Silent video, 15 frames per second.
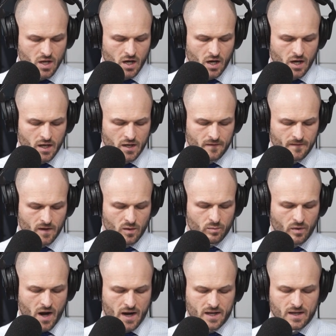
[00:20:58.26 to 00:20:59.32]
in their
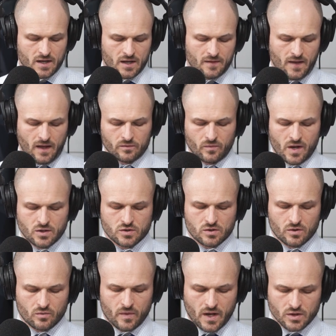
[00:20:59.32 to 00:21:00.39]
bracket and then reach
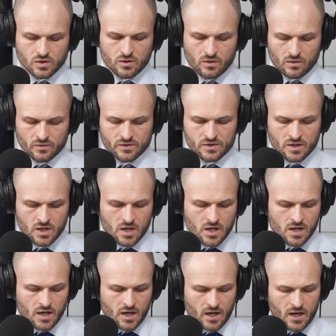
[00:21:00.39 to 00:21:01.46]
the regionals
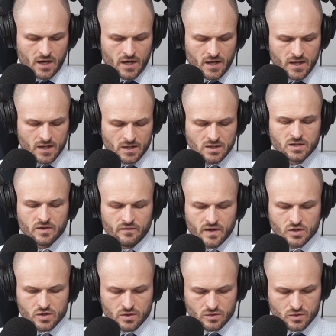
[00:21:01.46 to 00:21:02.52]
in
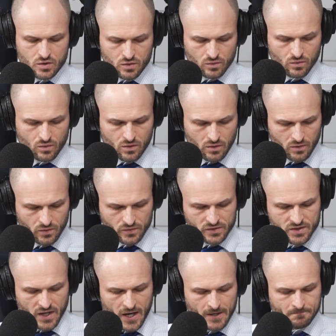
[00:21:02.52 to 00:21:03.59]
Division II girls'
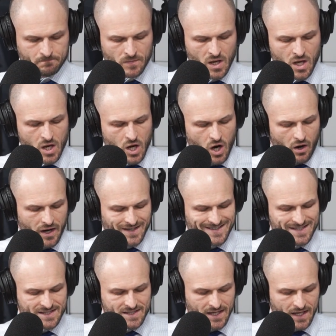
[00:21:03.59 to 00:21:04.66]
side. All right,
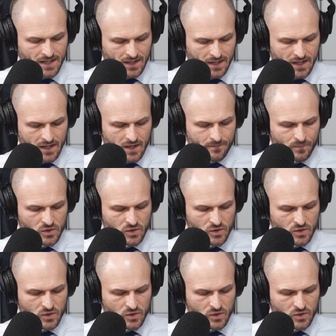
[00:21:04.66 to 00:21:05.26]
City League.